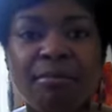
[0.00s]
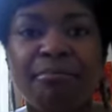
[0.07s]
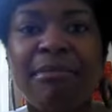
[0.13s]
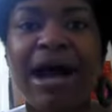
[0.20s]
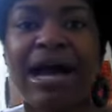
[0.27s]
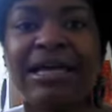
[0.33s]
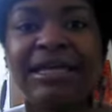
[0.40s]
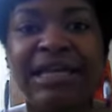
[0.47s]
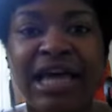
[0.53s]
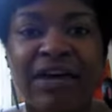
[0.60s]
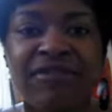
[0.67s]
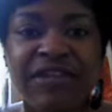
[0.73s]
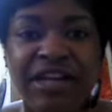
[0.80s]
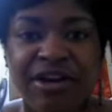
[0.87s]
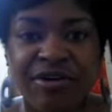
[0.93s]
my
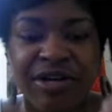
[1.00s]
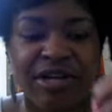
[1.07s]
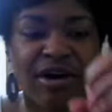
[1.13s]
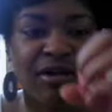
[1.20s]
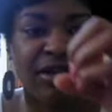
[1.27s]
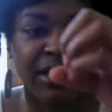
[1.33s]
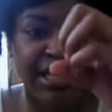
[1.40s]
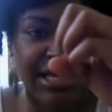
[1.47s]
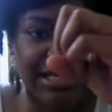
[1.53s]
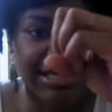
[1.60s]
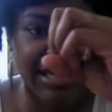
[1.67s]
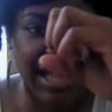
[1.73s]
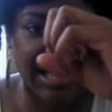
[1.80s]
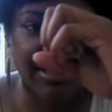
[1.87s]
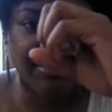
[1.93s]
left areola is
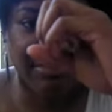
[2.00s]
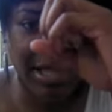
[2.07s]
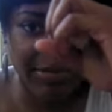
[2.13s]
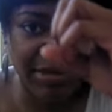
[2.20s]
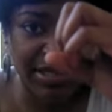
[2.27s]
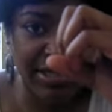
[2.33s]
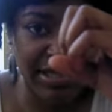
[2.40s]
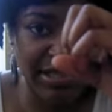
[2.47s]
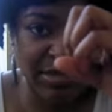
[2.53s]
like maybe